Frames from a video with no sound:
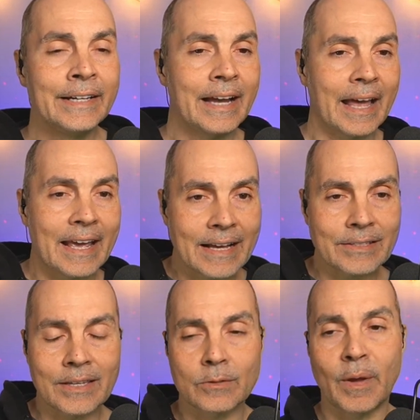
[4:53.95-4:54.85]
and
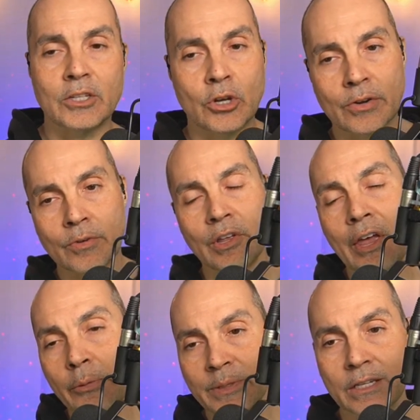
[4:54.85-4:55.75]
accessed by general
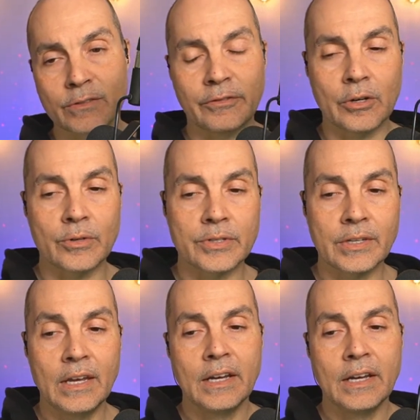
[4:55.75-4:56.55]
help desk folks.